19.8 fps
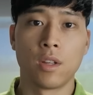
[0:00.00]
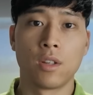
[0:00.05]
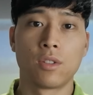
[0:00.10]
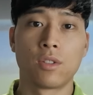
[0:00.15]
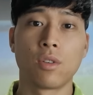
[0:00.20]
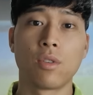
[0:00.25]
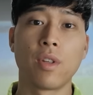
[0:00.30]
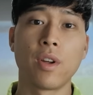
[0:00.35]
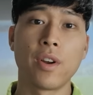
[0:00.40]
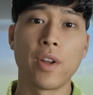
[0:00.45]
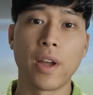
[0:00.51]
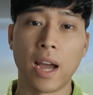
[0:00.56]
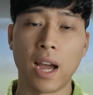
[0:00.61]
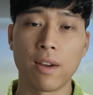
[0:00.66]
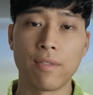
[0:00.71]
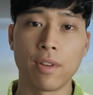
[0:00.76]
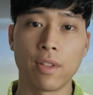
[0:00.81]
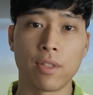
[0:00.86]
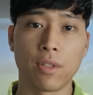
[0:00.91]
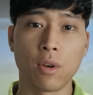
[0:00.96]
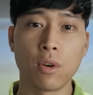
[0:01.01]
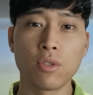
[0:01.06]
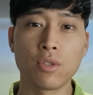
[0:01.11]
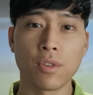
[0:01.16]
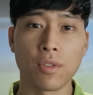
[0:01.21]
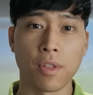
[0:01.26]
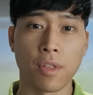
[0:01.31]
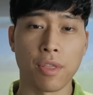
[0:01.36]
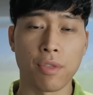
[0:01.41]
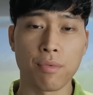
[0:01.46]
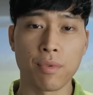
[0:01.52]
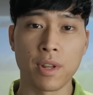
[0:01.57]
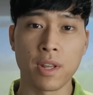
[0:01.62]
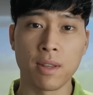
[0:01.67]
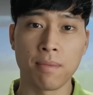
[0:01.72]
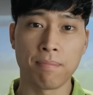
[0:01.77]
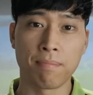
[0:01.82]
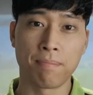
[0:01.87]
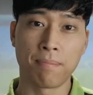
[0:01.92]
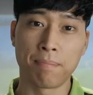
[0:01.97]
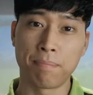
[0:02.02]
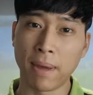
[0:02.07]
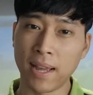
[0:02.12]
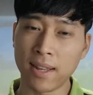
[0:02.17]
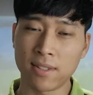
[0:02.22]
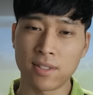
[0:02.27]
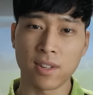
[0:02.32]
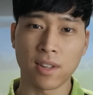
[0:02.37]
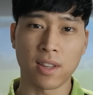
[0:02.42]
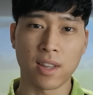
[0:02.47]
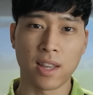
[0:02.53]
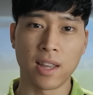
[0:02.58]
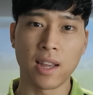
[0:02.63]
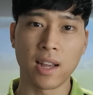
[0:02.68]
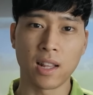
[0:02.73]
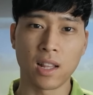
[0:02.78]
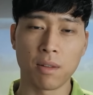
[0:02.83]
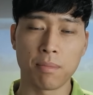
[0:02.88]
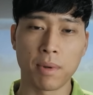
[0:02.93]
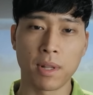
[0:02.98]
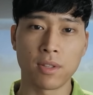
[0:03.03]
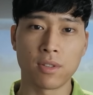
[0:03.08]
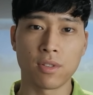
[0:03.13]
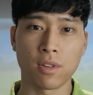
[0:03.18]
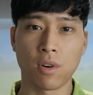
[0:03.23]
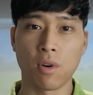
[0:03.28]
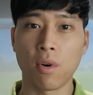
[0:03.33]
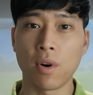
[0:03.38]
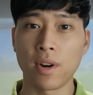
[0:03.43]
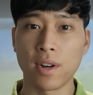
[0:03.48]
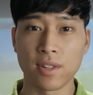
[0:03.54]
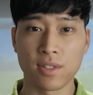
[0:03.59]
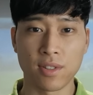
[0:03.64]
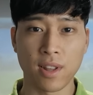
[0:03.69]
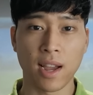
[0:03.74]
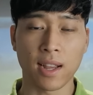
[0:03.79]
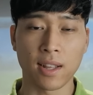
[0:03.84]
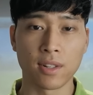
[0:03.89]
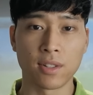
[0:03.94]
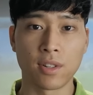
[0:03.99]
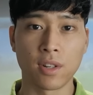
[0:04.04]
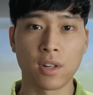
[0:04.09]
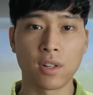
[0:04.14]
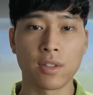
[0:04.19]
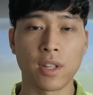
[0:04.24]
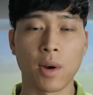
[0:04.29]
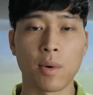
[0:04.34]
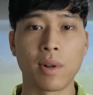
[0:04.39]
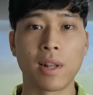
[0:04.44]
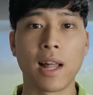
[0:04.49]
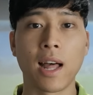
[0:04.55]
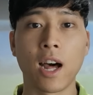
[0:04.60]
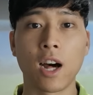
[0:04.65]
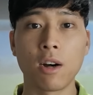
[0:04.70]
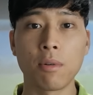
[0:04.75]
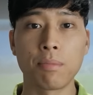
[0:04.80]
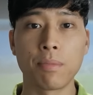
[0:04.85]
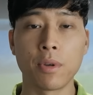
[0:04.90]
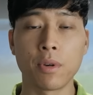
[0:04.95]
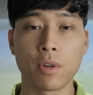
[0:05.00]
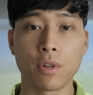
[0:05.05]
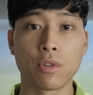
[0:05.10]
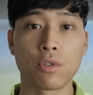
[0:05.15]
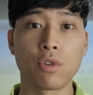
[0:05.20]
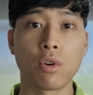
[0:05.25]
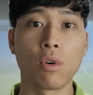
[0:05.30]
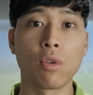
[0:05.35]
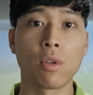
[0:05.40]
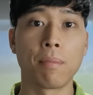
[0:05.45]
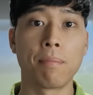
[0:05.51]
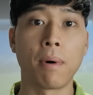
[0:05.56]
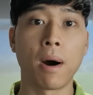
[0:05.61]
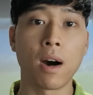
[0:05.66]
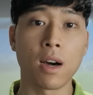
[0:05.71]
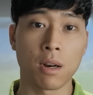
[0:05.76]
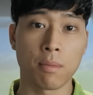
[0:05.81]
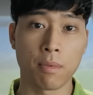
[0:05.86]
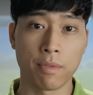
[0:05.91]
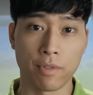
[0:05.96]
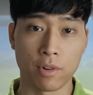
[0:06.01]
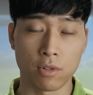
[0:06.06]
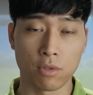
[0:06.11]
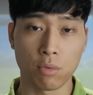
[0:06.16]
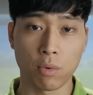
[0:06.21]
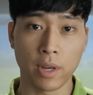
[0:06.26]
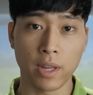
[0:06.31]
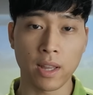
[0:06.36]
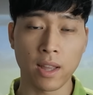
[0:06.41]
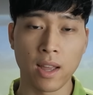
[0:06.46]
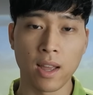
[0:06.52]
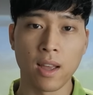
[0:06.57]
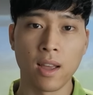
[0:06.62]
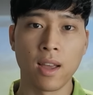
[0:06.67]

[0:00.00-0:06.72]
So there you have it. Those are the three basic key elements according to Stack and Tilt that will help you control the bottom of your swing.